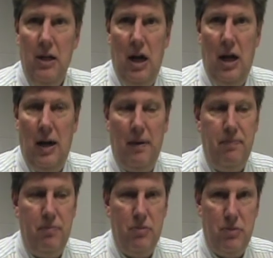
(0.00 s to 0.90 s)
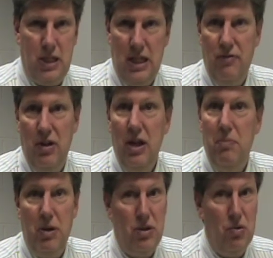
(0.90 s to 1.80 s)

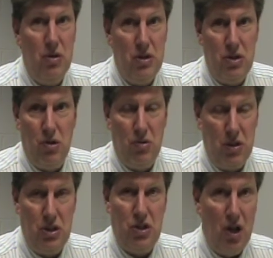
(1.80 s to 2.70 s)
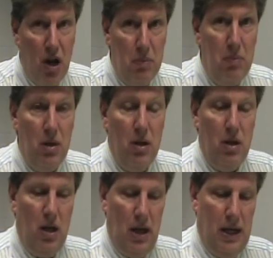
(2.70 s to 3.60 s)
TV, but there is certainly some.
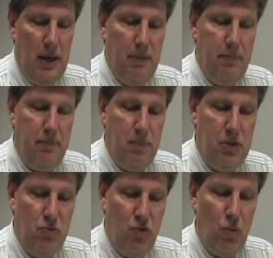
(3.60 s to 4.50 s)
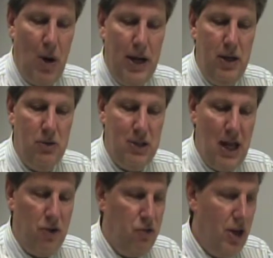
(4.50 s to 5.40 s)
But for radio,
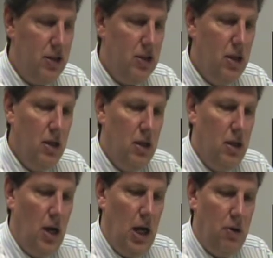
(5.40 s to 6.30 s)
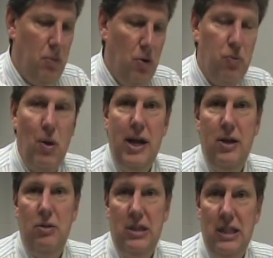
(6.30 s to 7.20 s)
sound effects, both
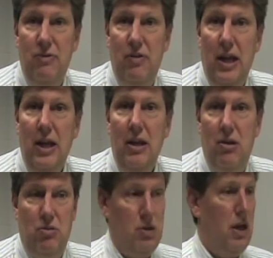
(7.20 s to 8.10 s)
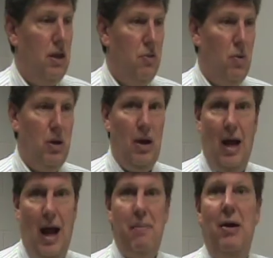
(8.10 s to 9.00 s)
radio and TV. Here's another one.
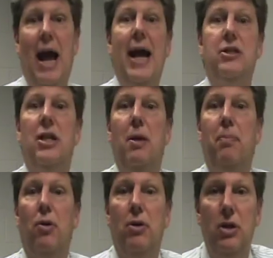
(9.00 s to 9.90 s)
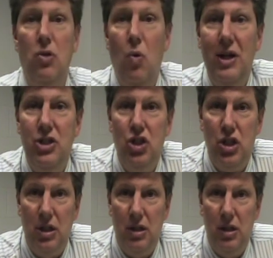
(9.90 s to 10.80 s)
How about asking a pertinent
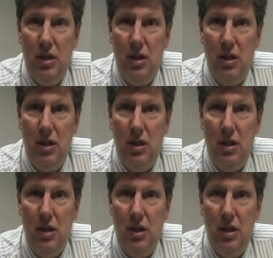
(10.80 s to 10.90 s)
question?